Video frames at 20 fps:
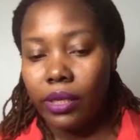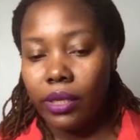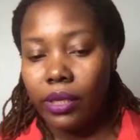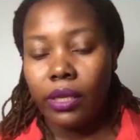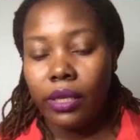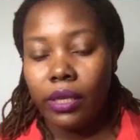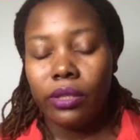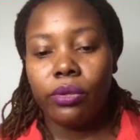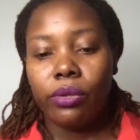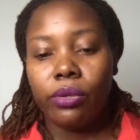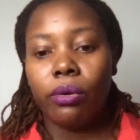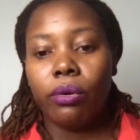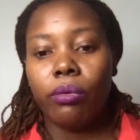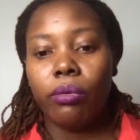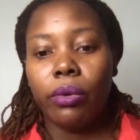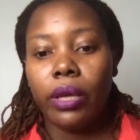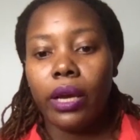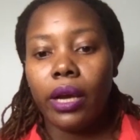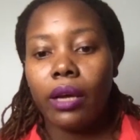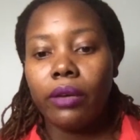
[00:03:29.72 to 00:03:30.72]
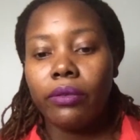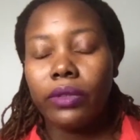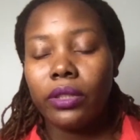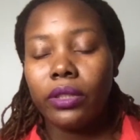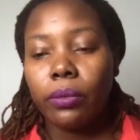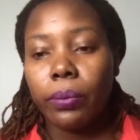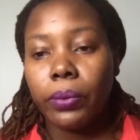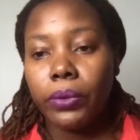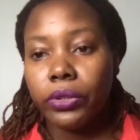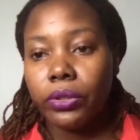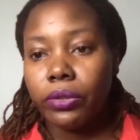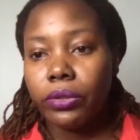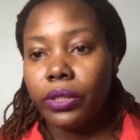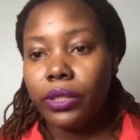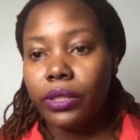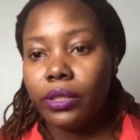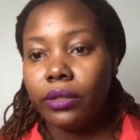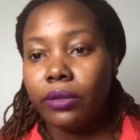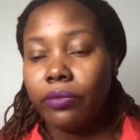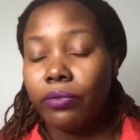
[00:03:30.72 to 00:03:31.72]
So we have an
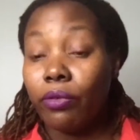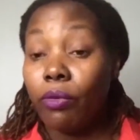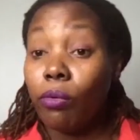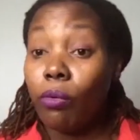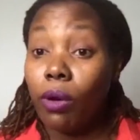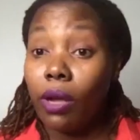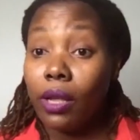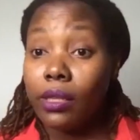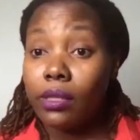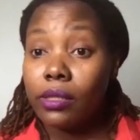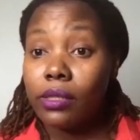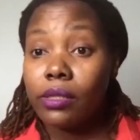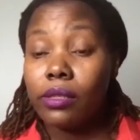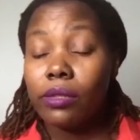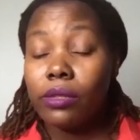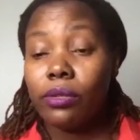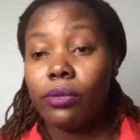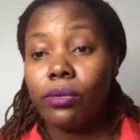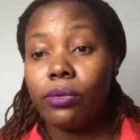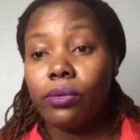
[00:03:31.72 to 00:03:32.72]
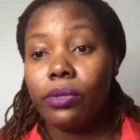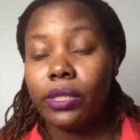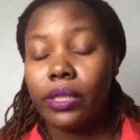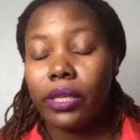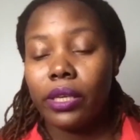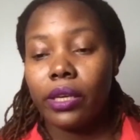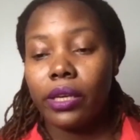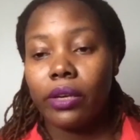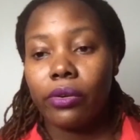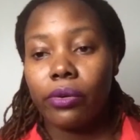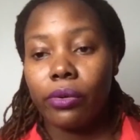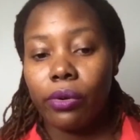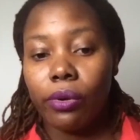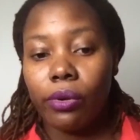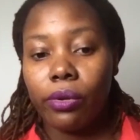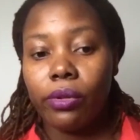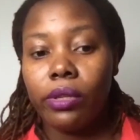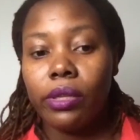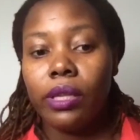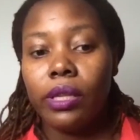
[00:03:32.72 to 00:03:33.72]
opportunity for once to take a
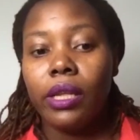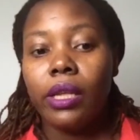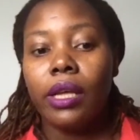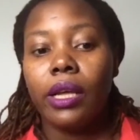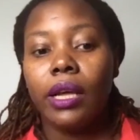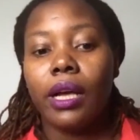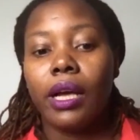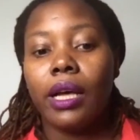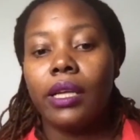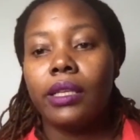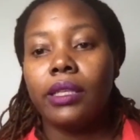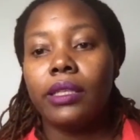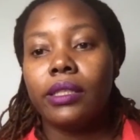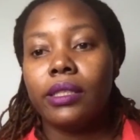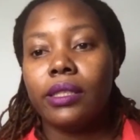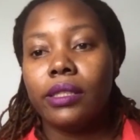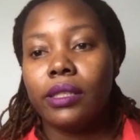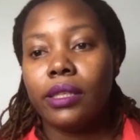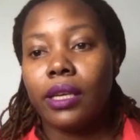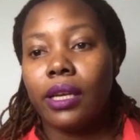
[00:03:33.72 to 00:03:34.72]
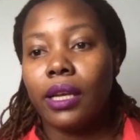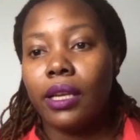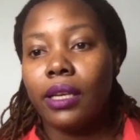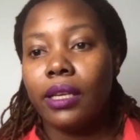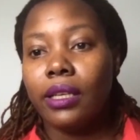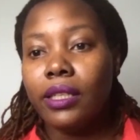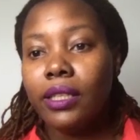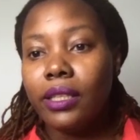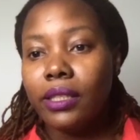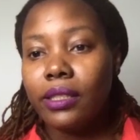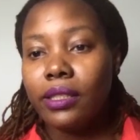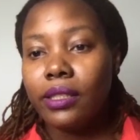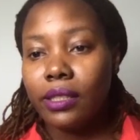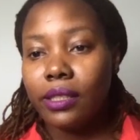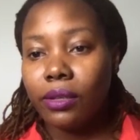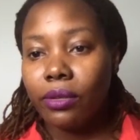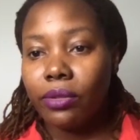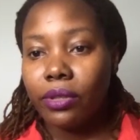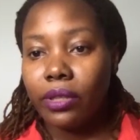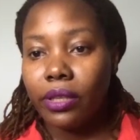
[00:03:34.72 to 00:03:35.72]
role and lead
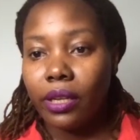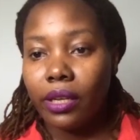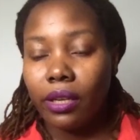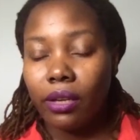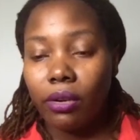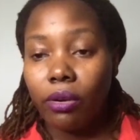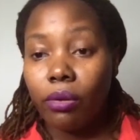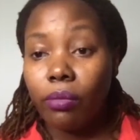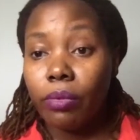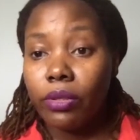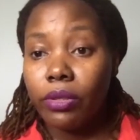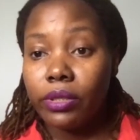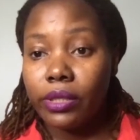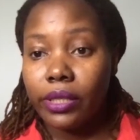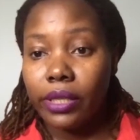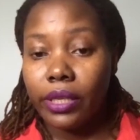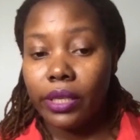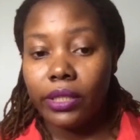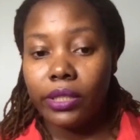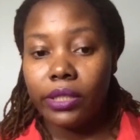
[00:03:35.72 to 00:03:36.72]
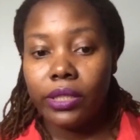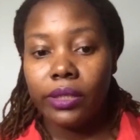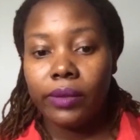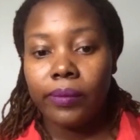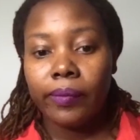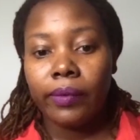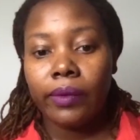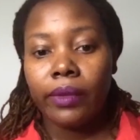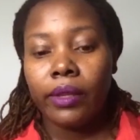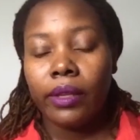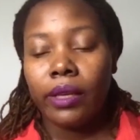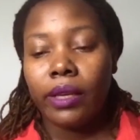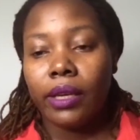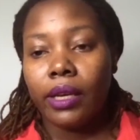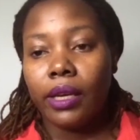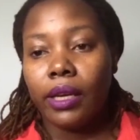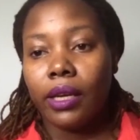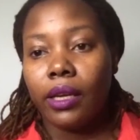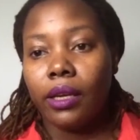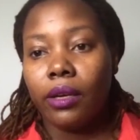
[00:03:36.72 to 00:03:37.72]
on the global stage
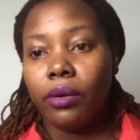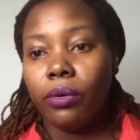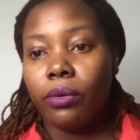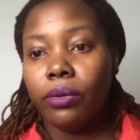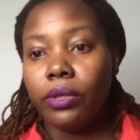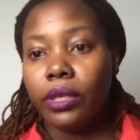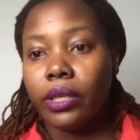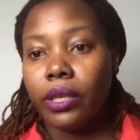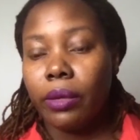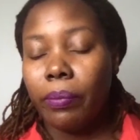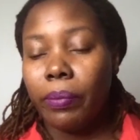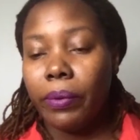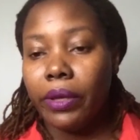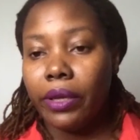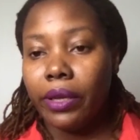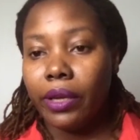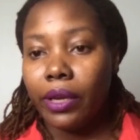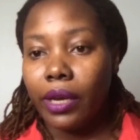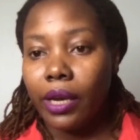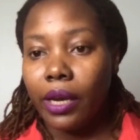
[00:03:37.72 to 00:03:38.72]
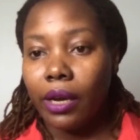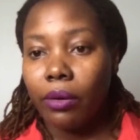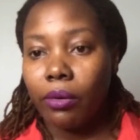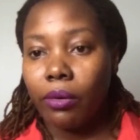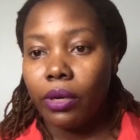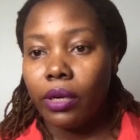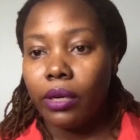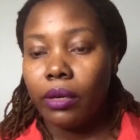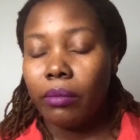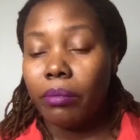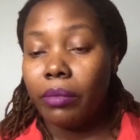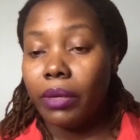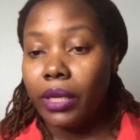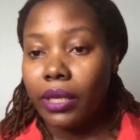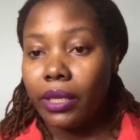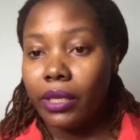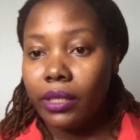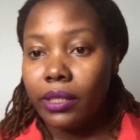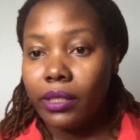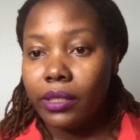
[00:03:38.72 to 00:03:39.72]
on keeping our
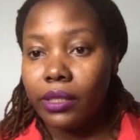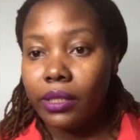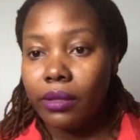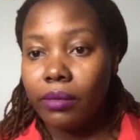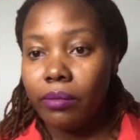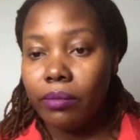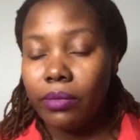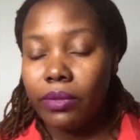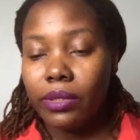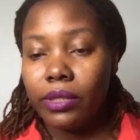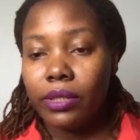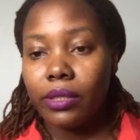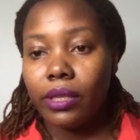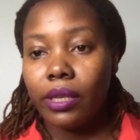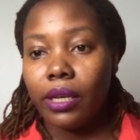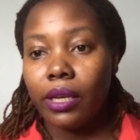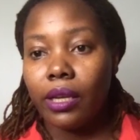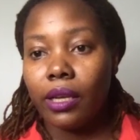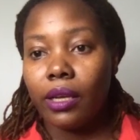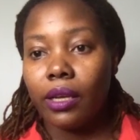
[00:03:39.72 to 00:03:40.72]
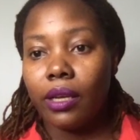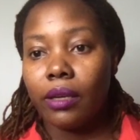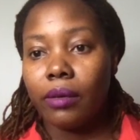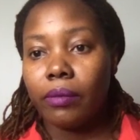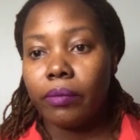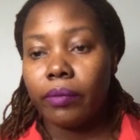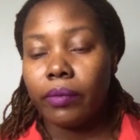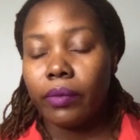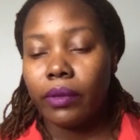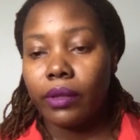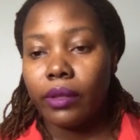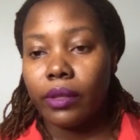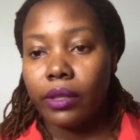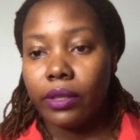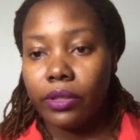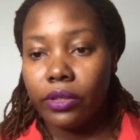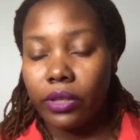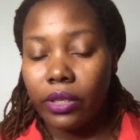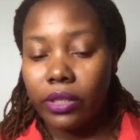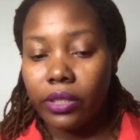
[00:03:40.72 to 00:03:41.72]
mechanisms, the
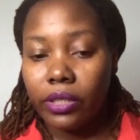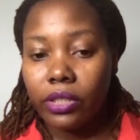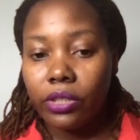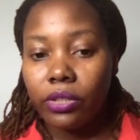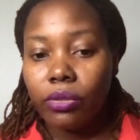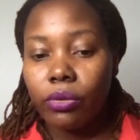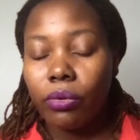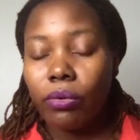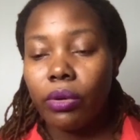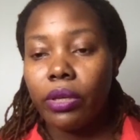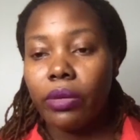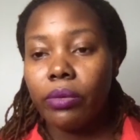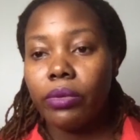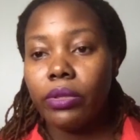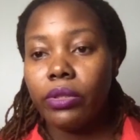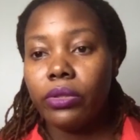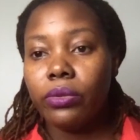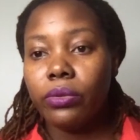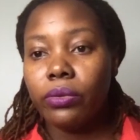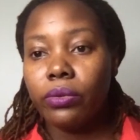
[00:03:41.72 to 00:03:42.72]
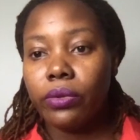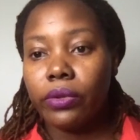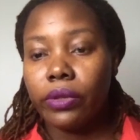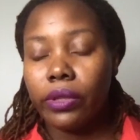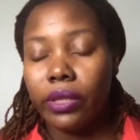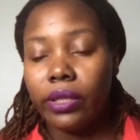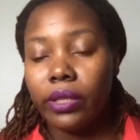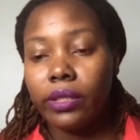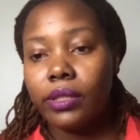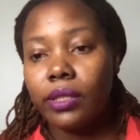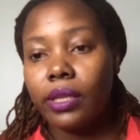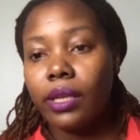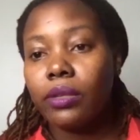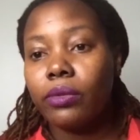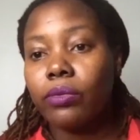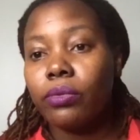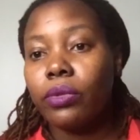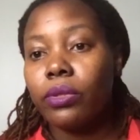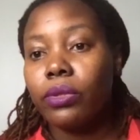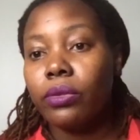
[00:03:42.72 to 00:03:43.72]
traditional way we do things, and
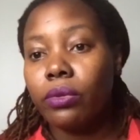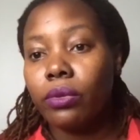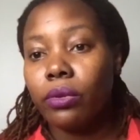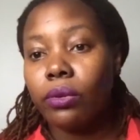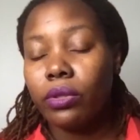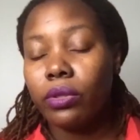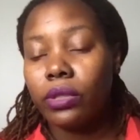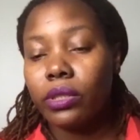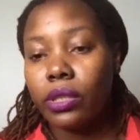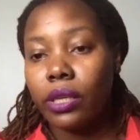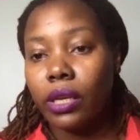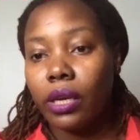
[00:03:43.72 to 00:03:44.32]
we do not